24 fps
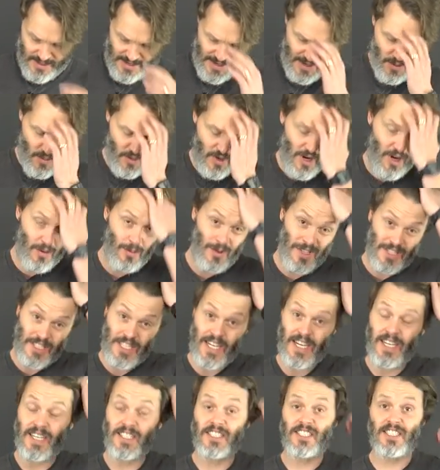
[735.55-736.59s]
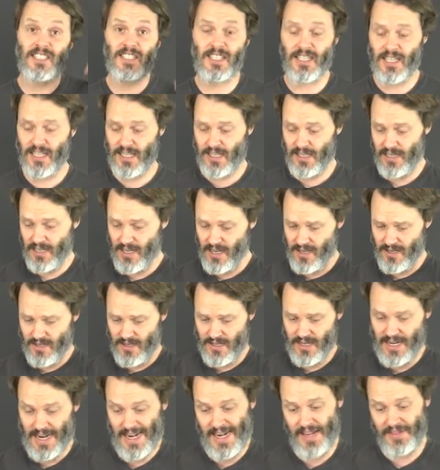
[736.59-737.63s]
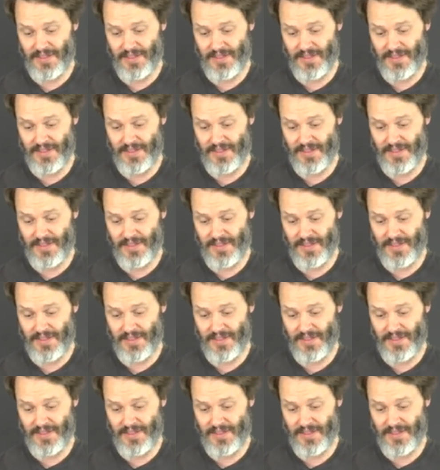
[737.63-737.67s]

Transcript: I would almost say it's a, a